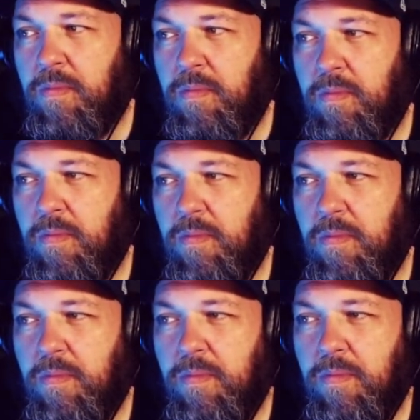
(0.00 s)

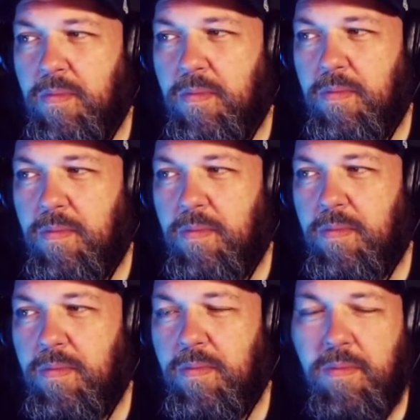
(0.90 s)

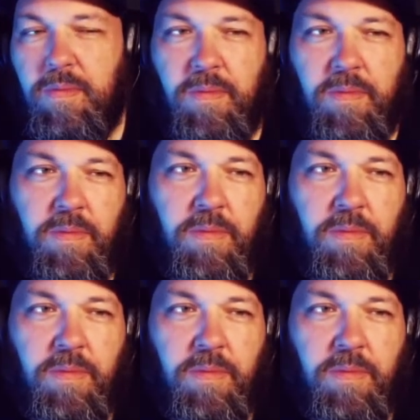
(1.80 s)
[no speech]